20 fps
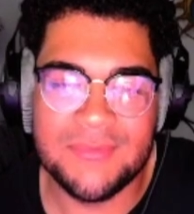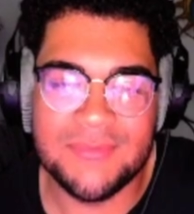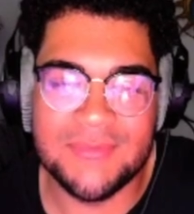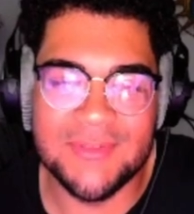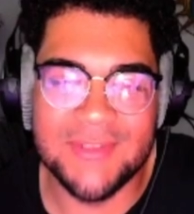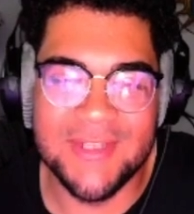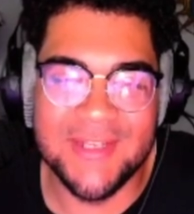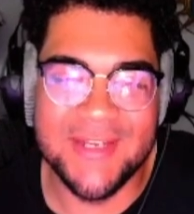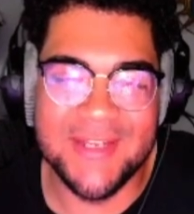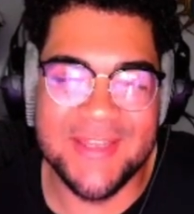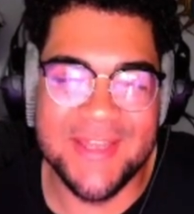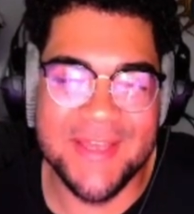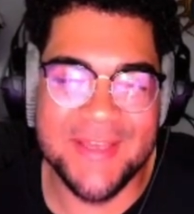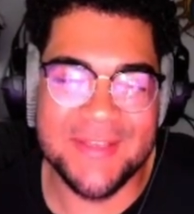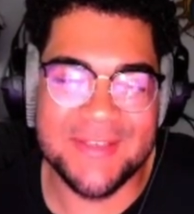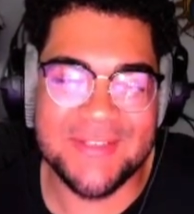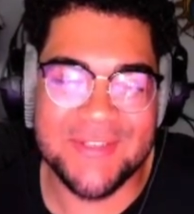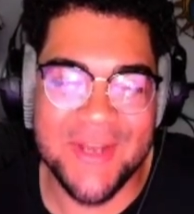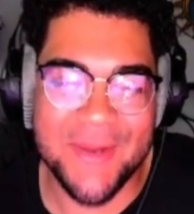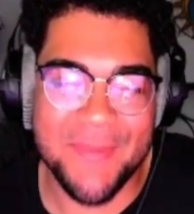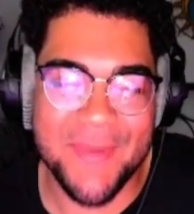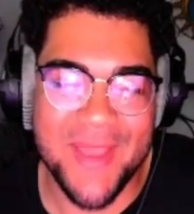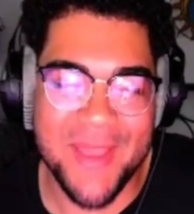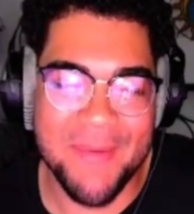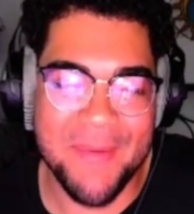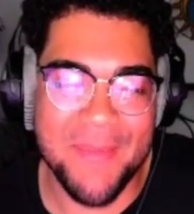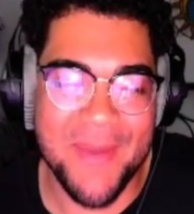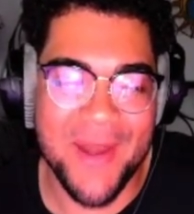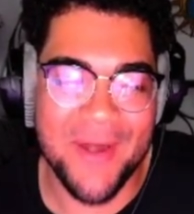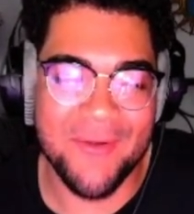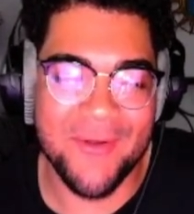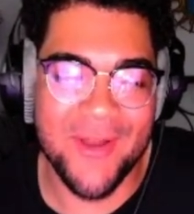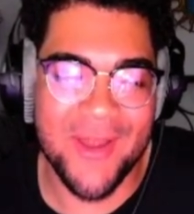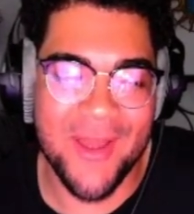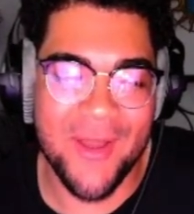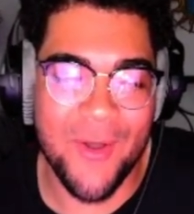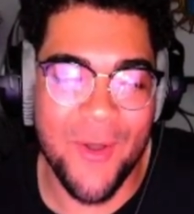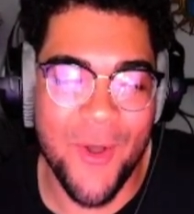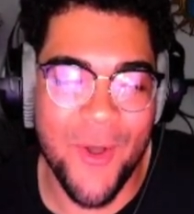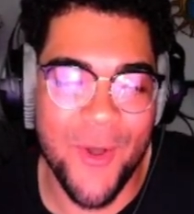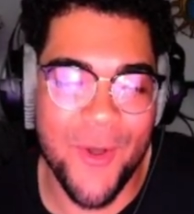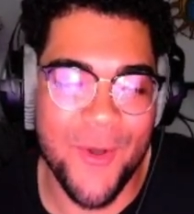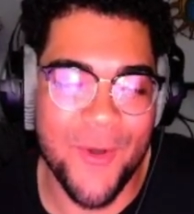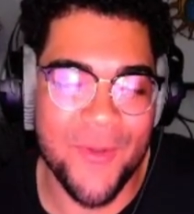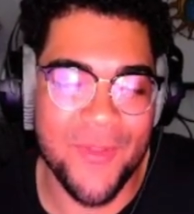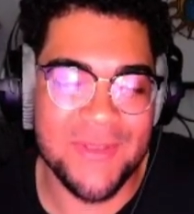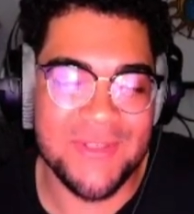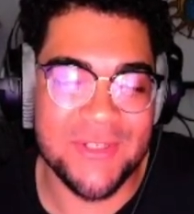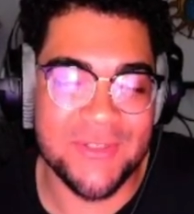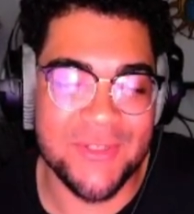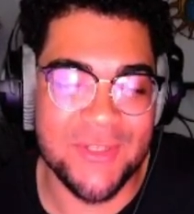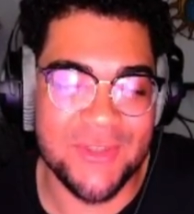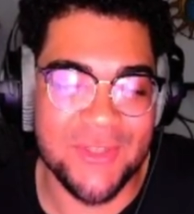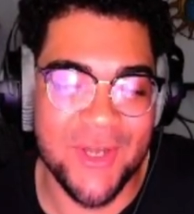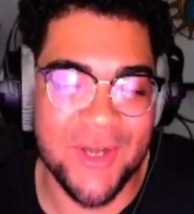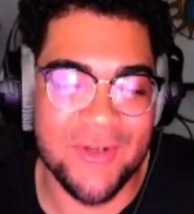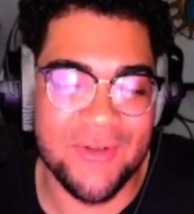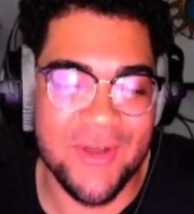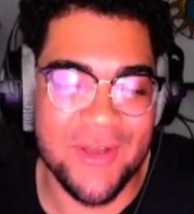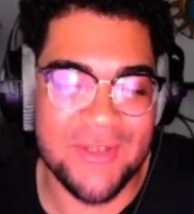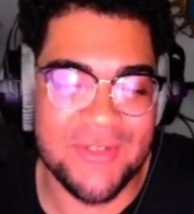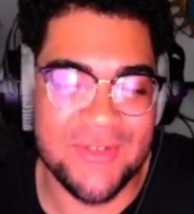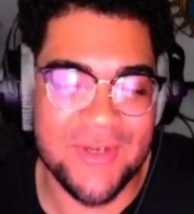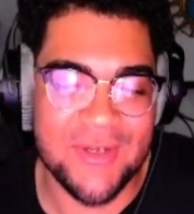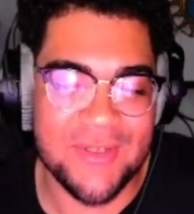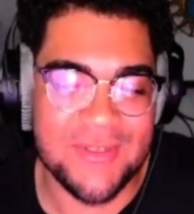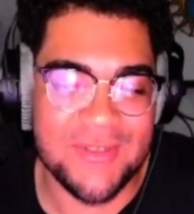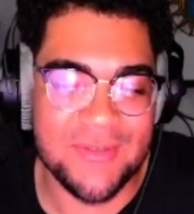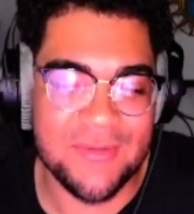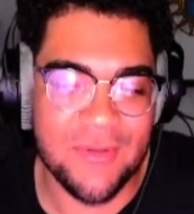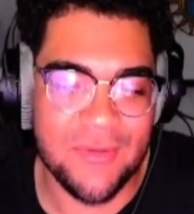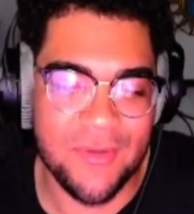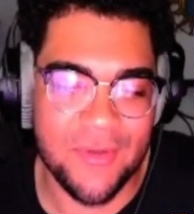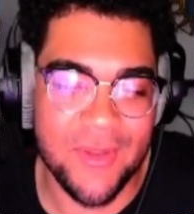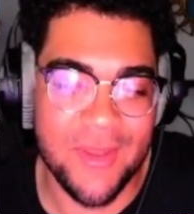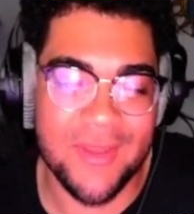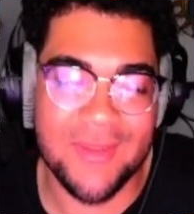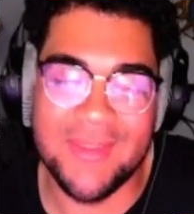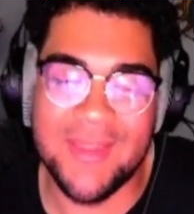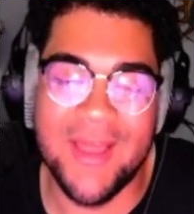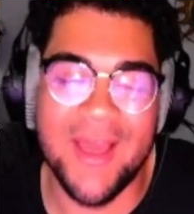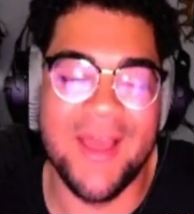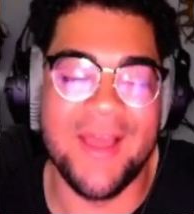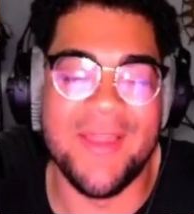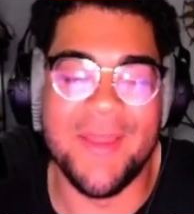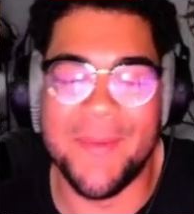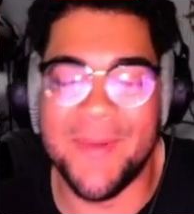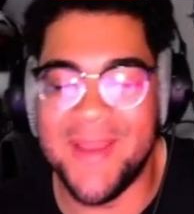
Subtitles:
Literally, this shit became a battle royale. Oh, they shot the dart right there. Never mind,